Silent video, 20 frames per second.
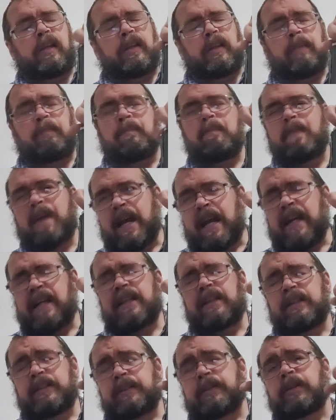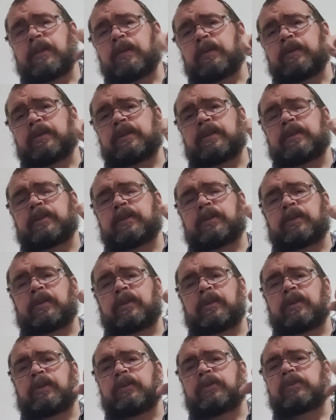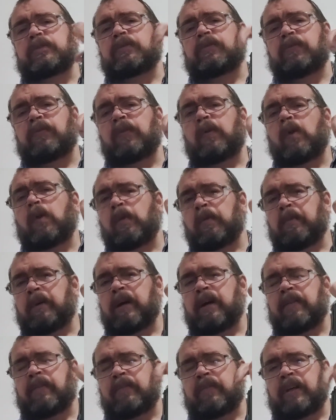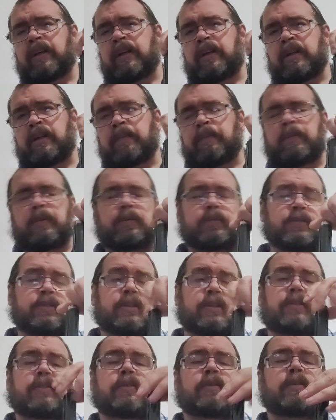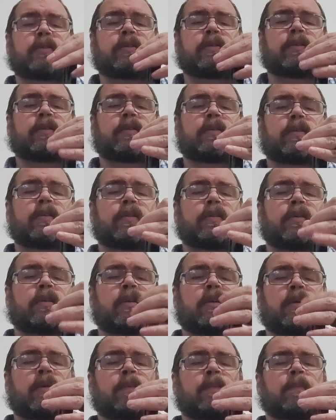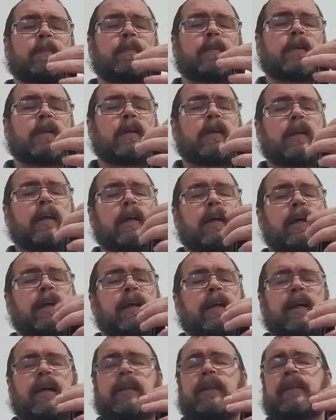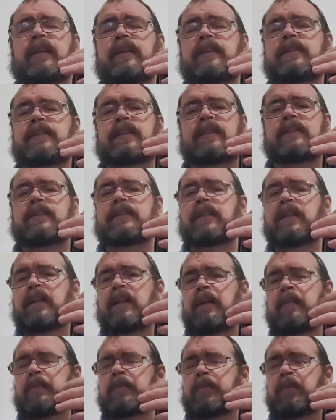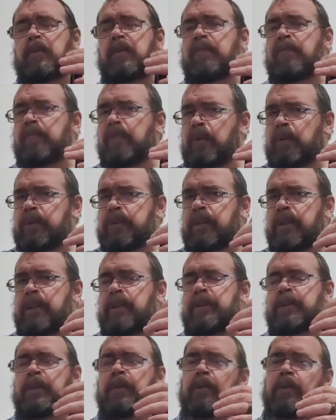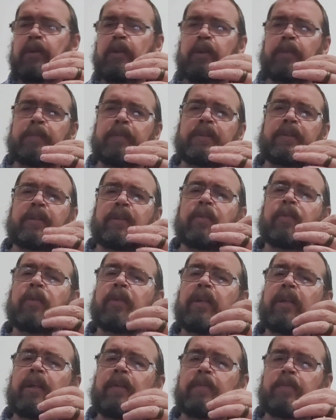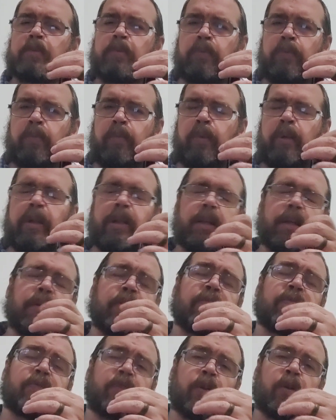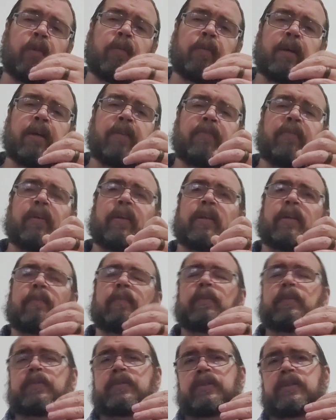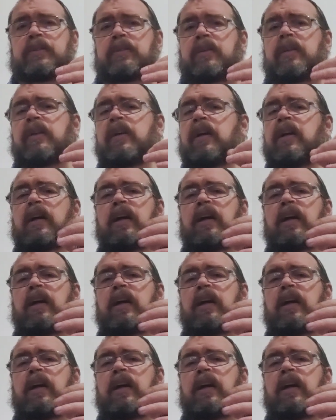The main chokes that you're going to use, full, modified, and improved cylinder. A gun that says it comes with a full set of choke tubes generally comes with 3. A full, modified, and improved cylinder.